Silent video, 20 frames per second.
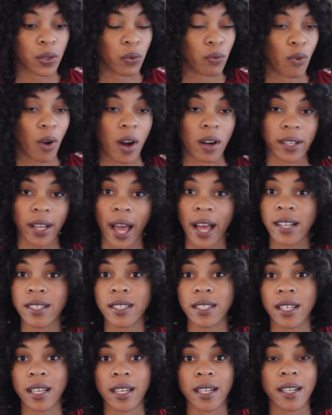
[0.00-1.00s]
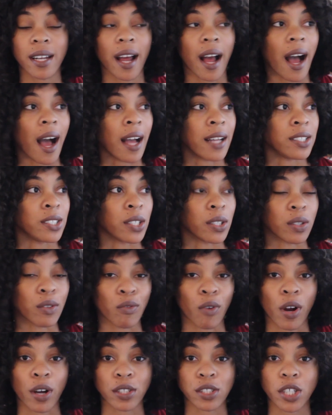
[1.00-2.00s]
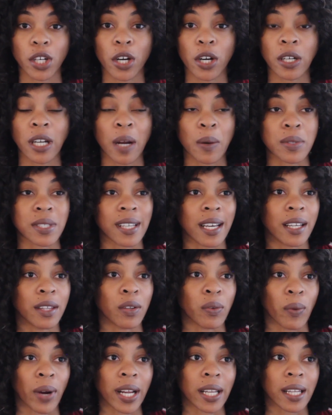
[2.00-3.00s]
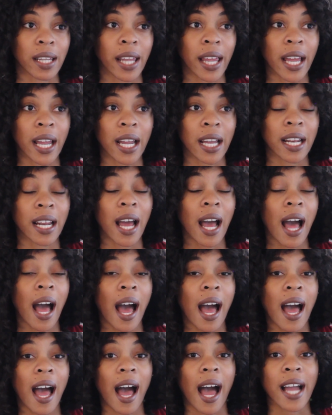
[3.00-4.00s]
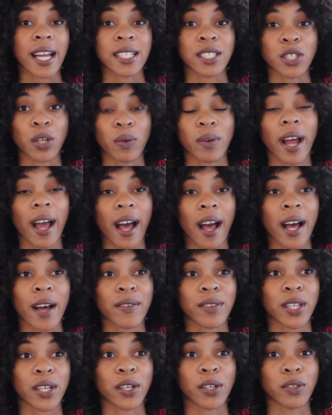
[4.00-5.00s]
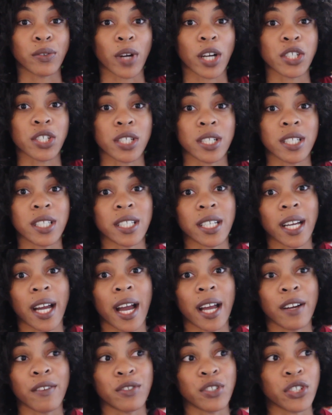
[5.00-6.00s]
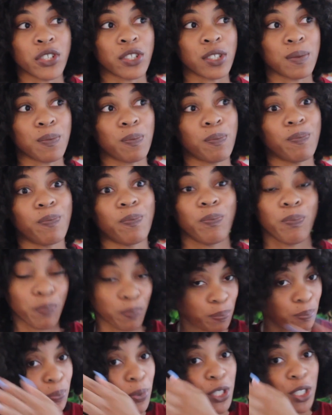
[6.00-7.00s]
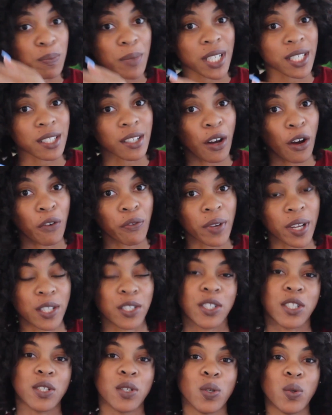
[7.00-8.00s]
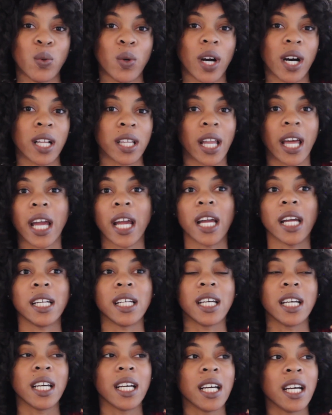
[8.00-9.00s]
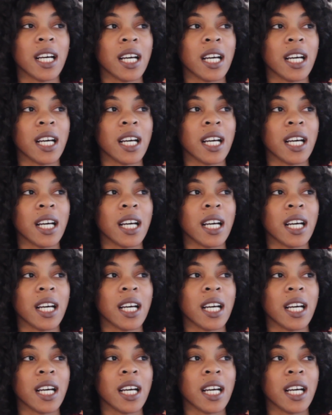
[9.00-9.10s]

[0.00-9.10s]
the wrong exit, I took the wrong turn, I was not in the right lane. I don't have the aggression to kind of just push myself into a lane.